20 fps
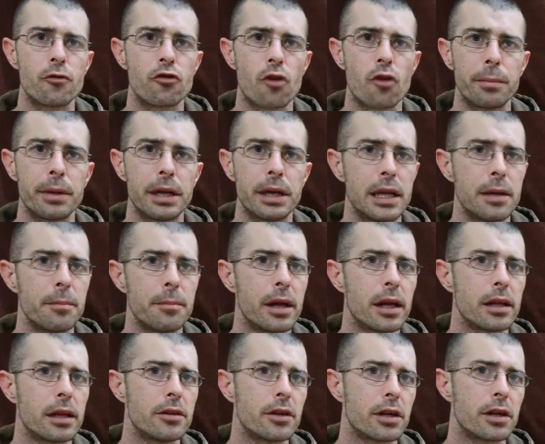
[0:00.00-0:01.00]
drop me an
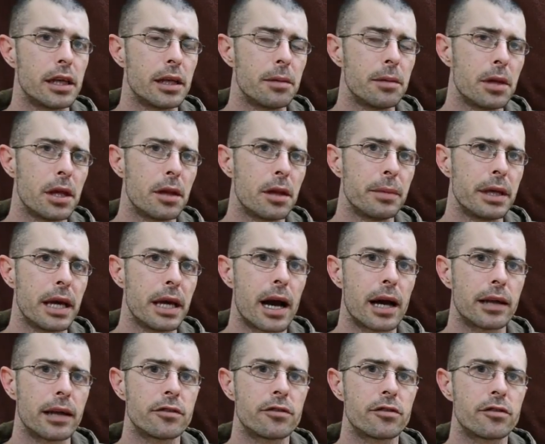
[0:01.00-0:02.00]
email. You can email me
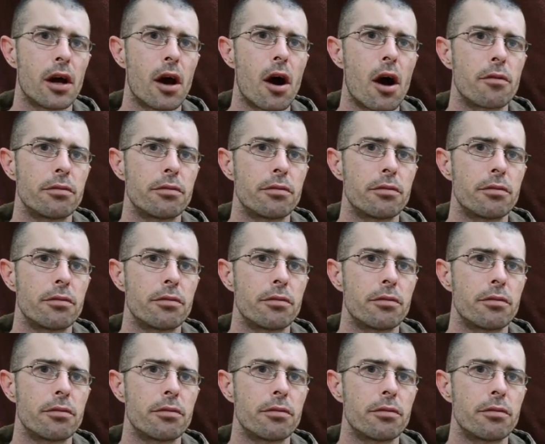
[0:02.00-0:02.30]
at